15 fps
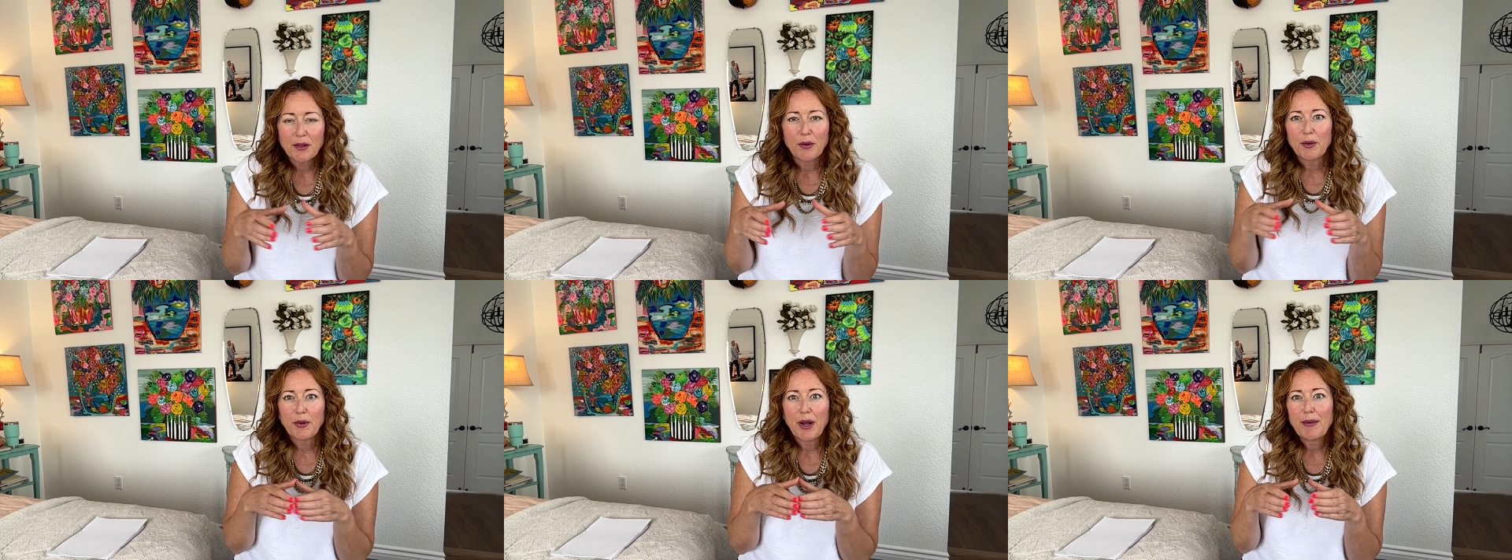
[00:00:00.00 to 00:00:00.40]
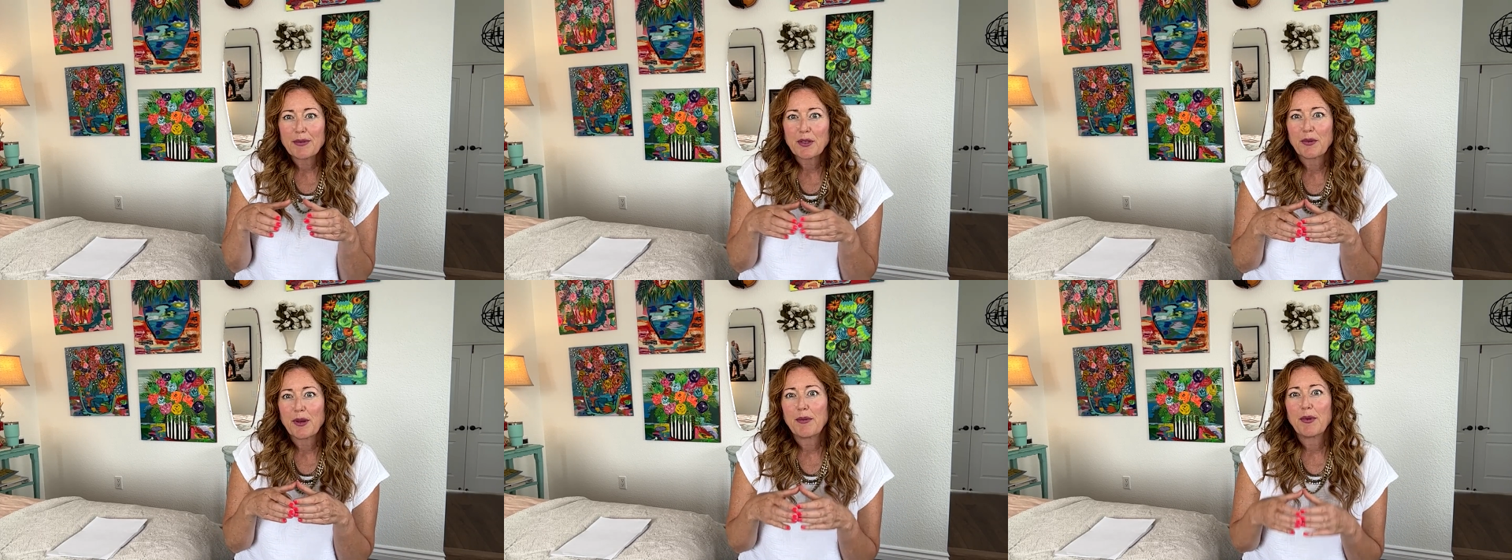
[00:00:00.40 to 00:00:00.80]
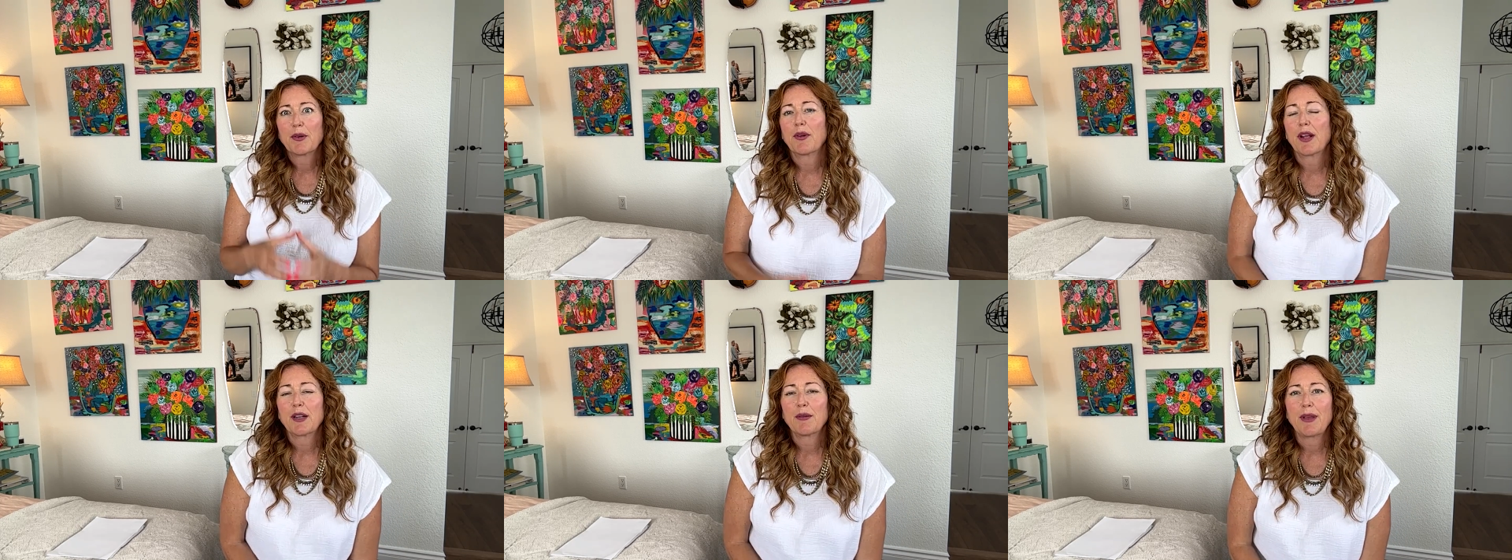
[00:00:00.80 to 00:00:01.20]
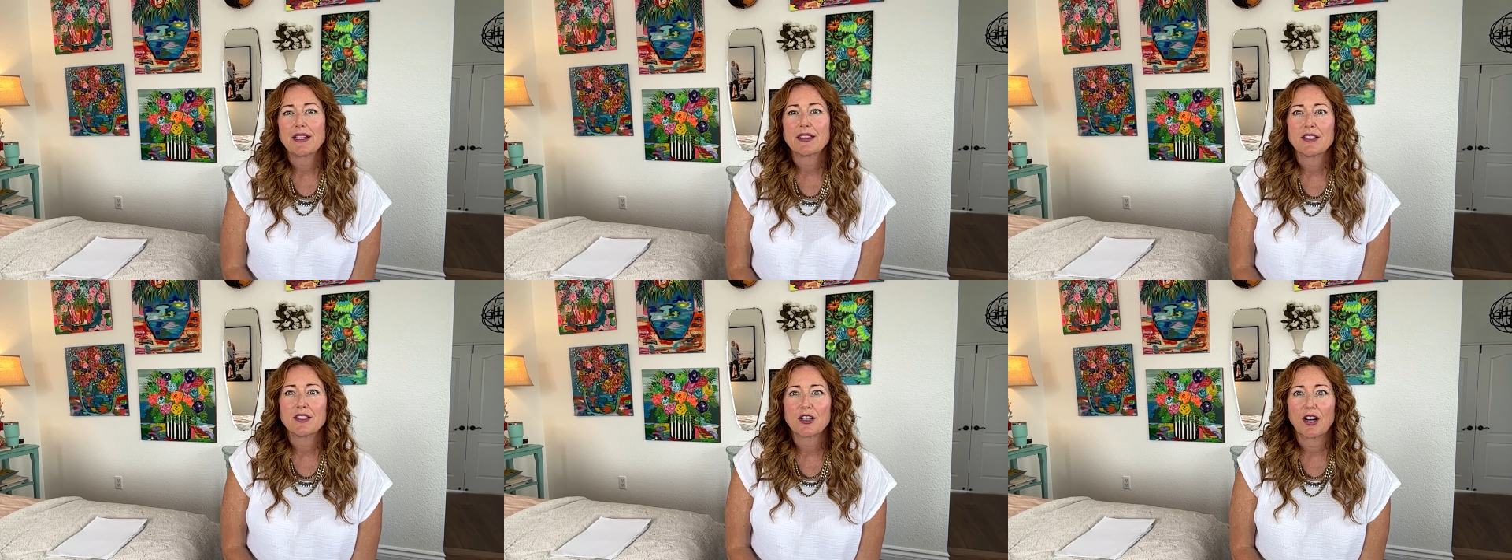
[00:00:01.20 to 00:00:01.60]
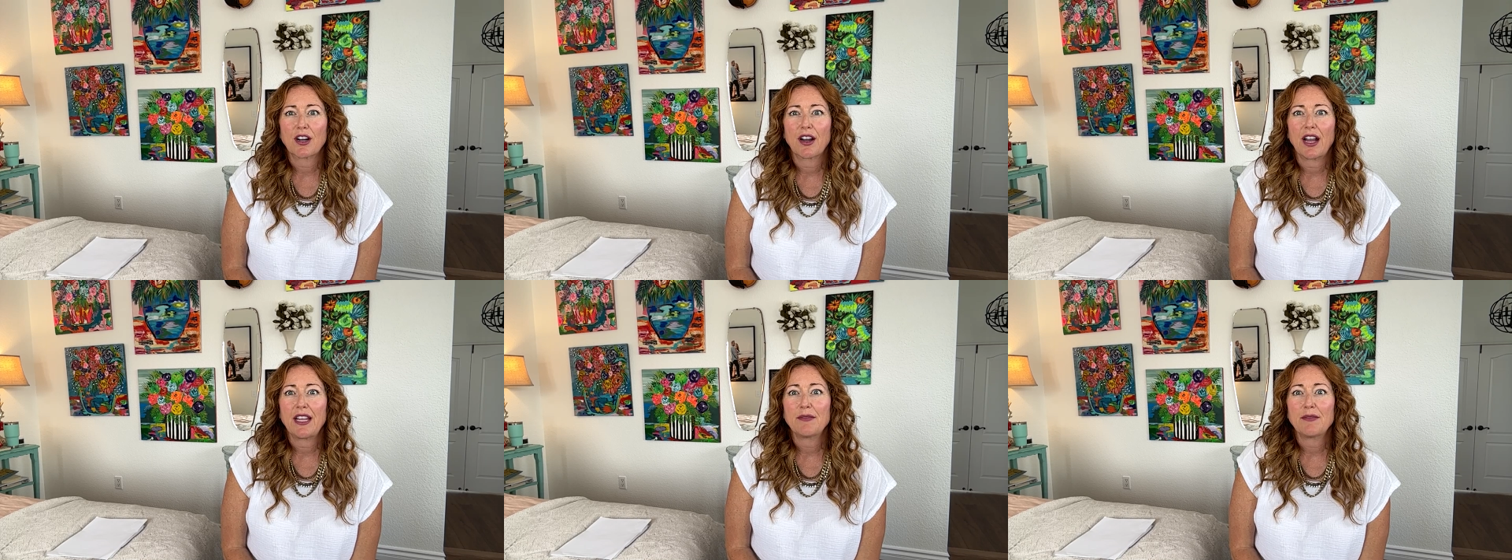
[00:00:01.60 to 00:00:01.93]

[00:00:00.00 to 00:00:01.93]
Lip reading: so we wrapped a ribbon around a mason jar,